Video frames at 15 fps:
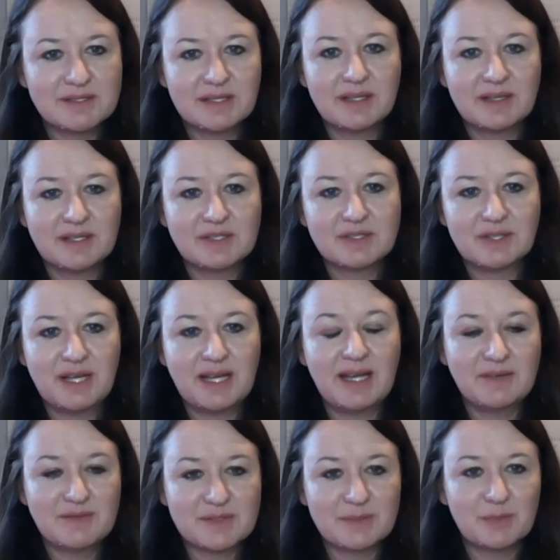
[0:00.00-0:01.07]
They should
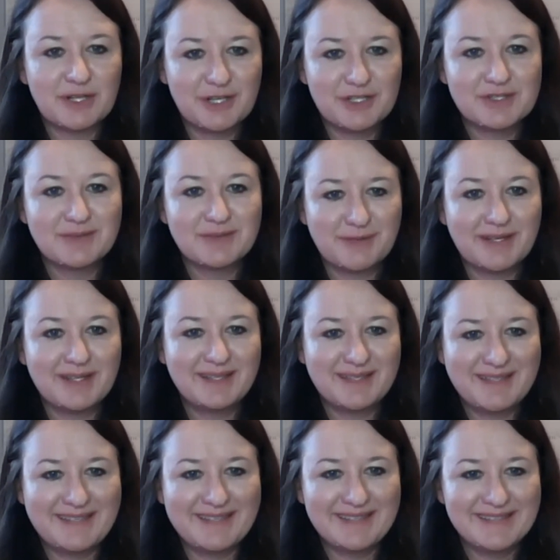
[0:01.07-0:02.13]
have some records of
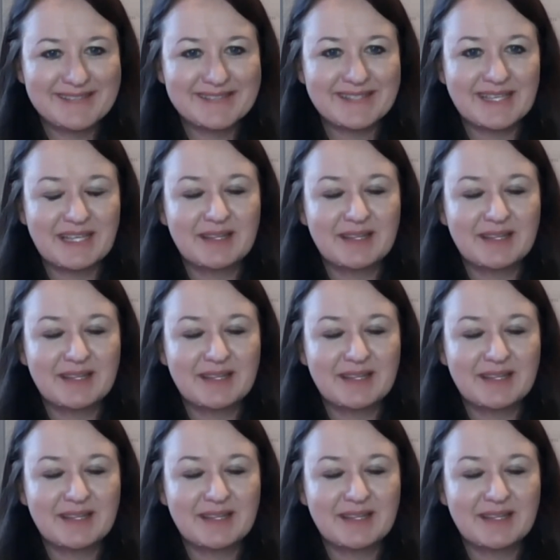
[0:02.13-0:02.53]
finding hits.